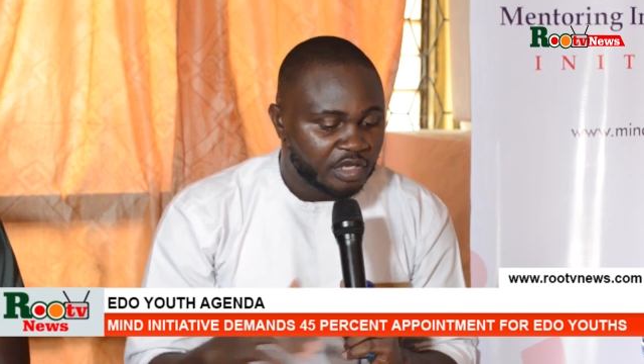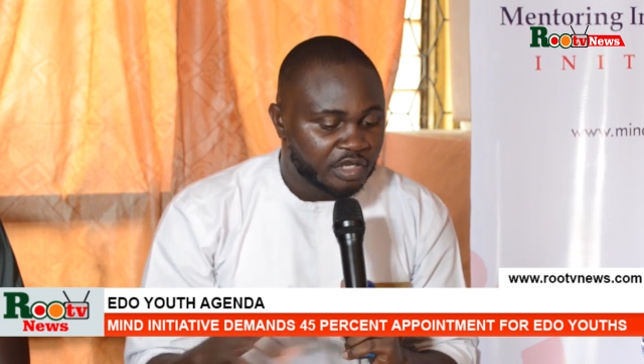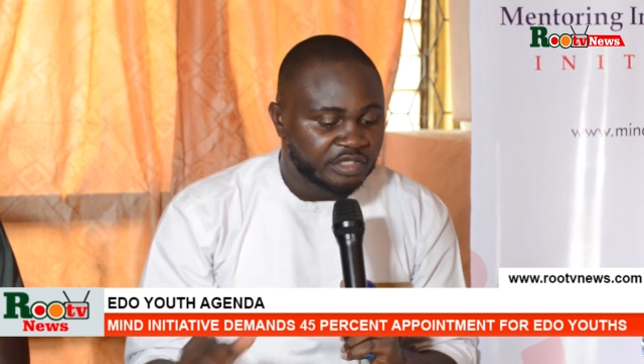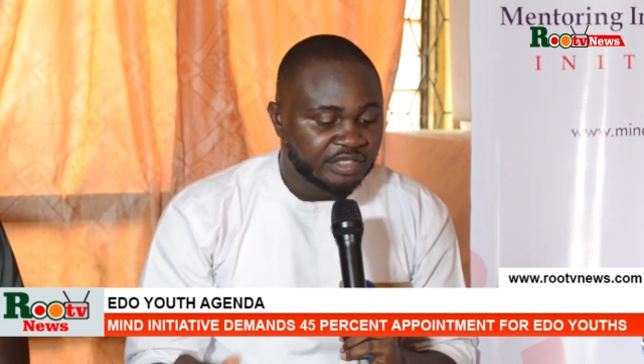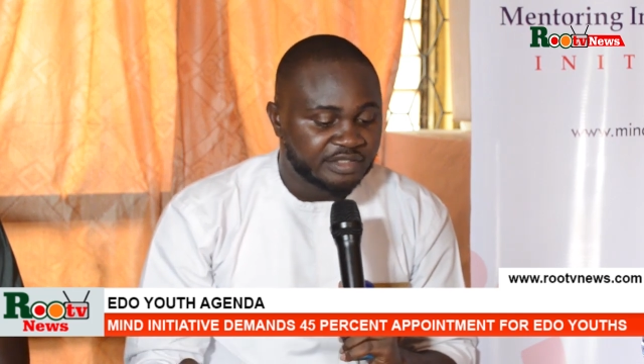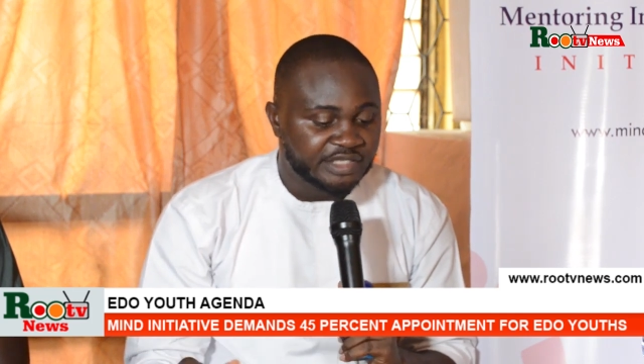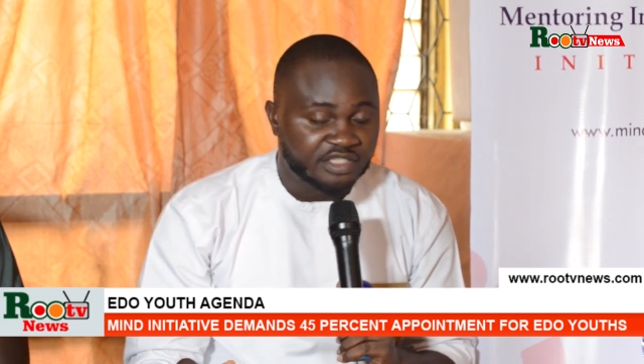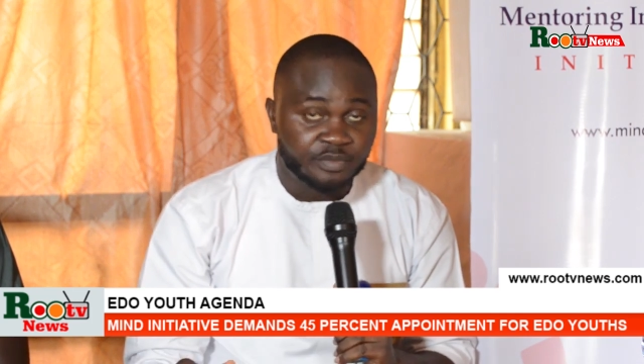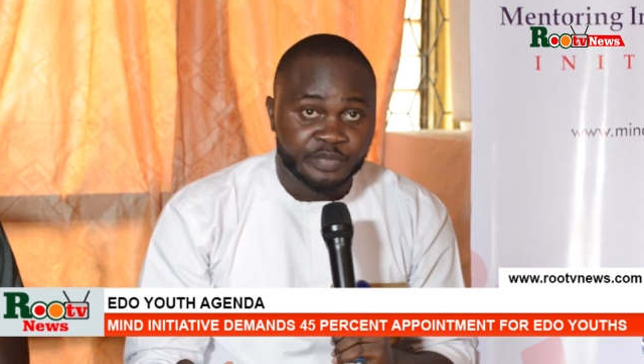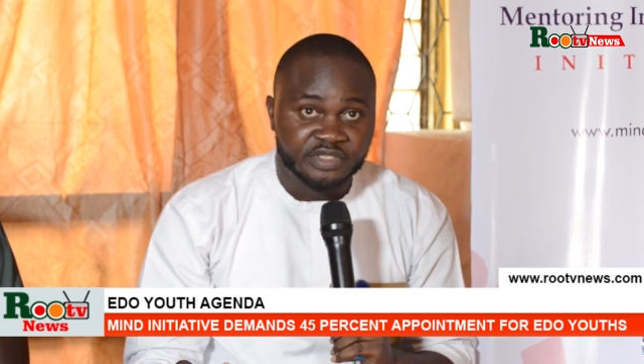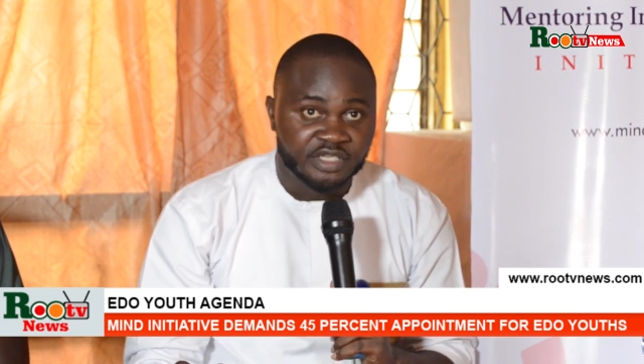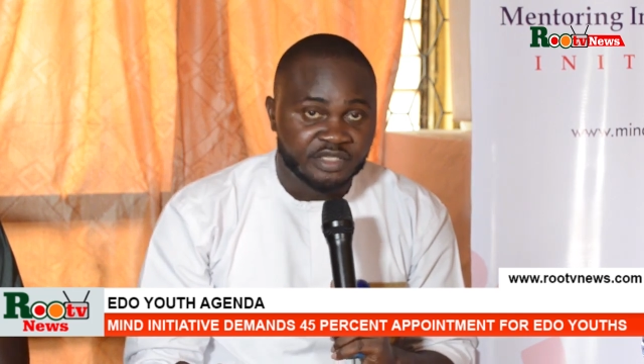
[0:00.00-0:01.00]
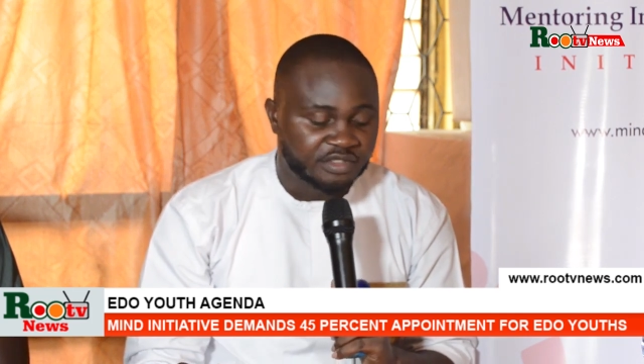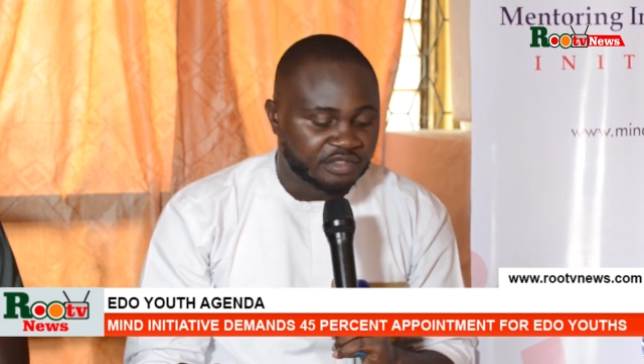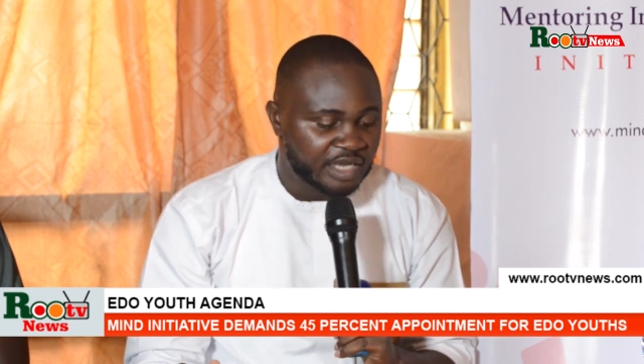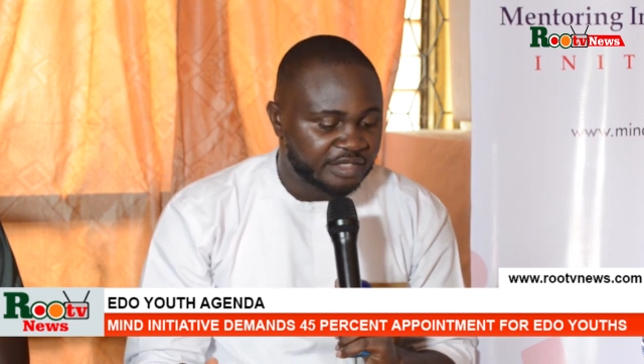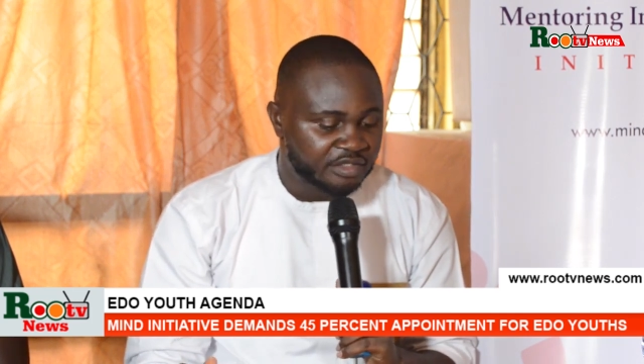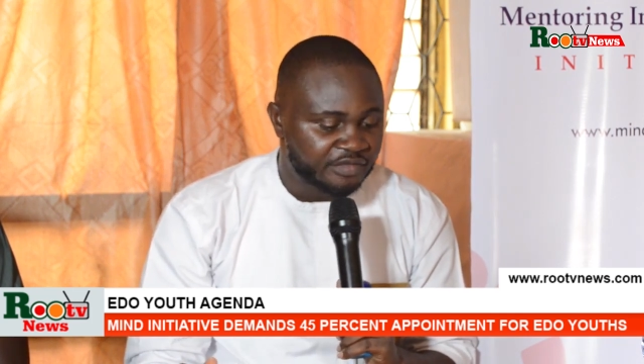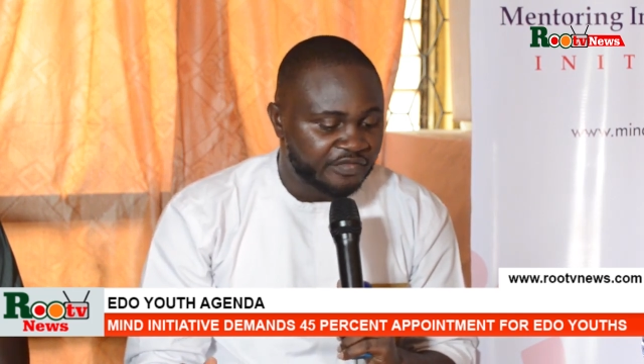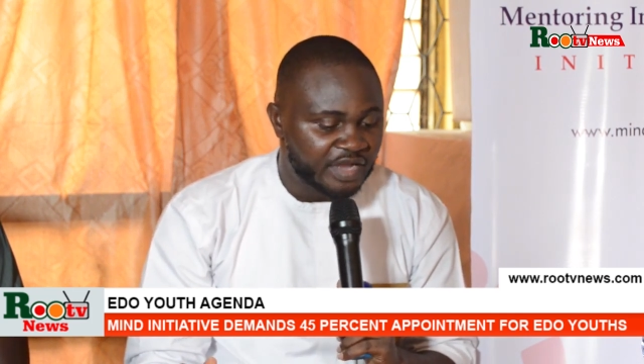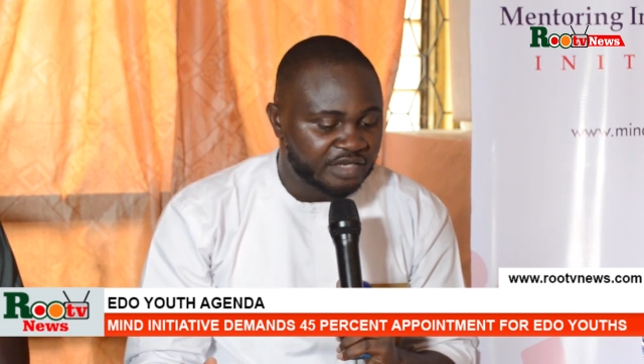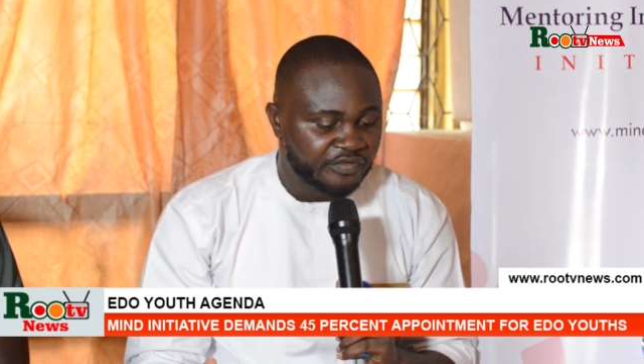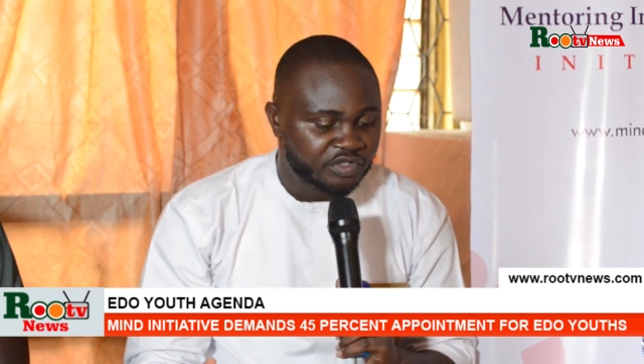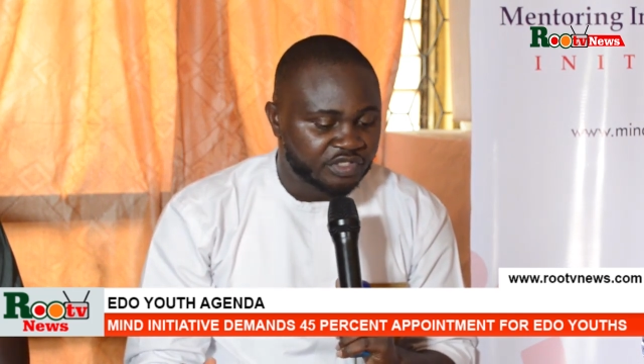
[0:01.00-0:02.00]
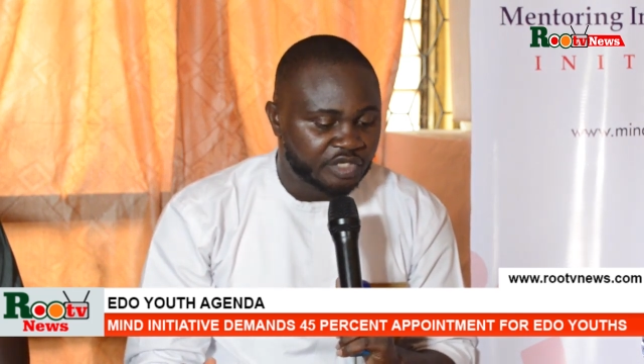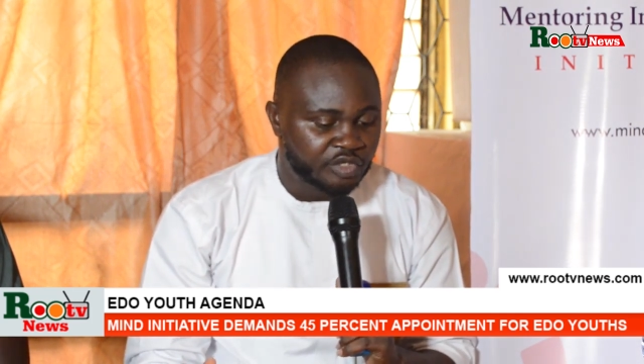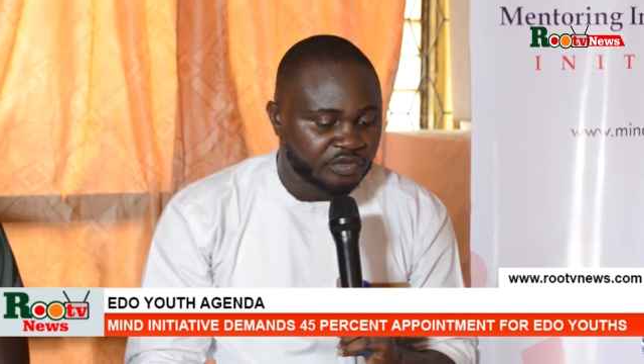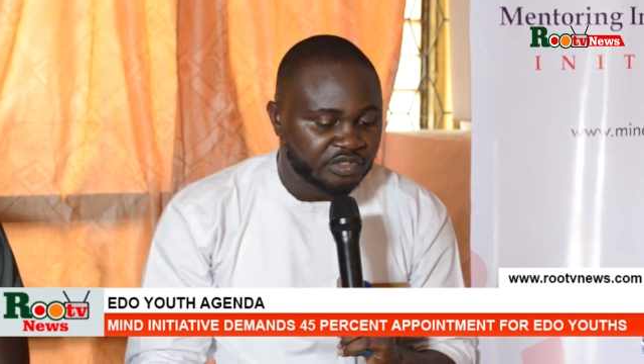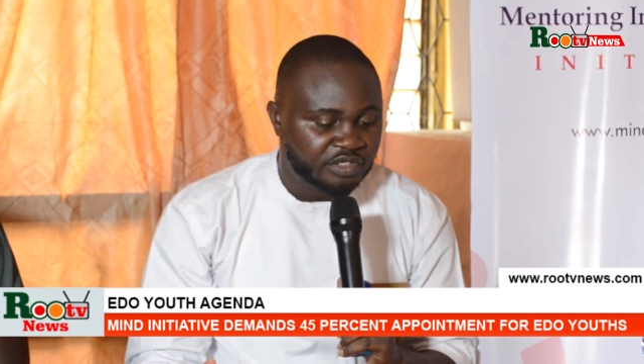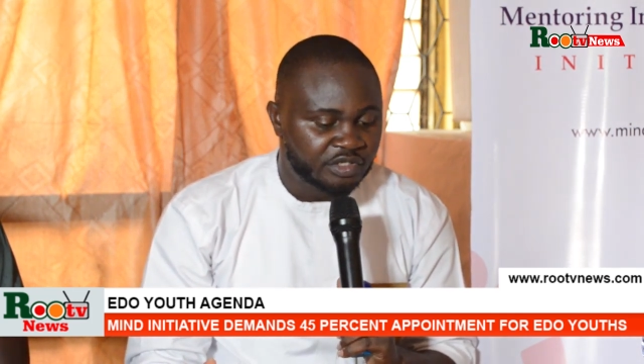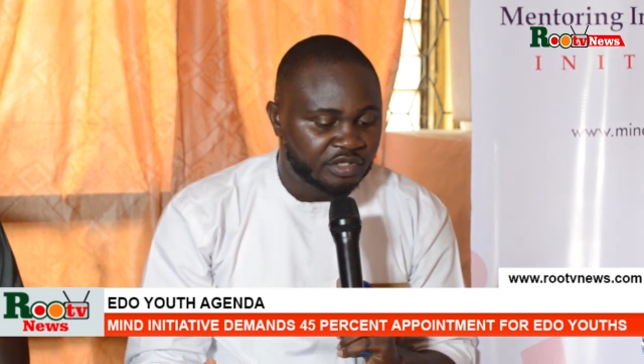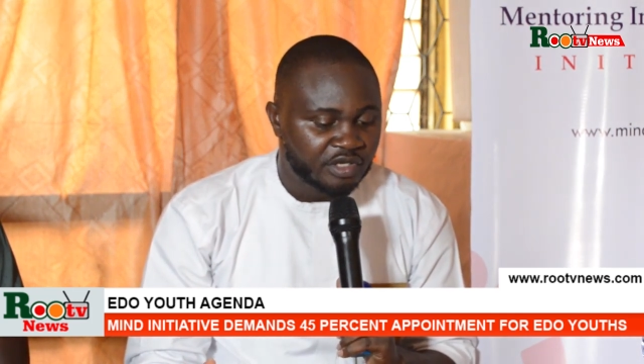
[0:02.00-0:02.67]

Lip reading: then 13% identified for security,